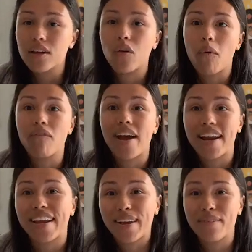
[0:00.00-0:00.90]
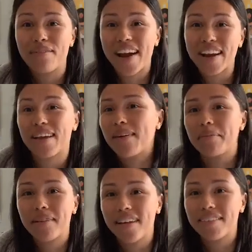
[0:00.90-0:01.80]
So I'm inviting you in,
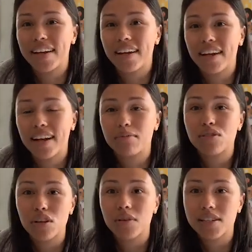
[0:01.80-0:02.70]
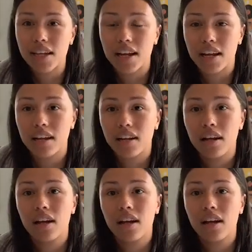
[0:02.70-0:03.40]
beloved, and I'm so excited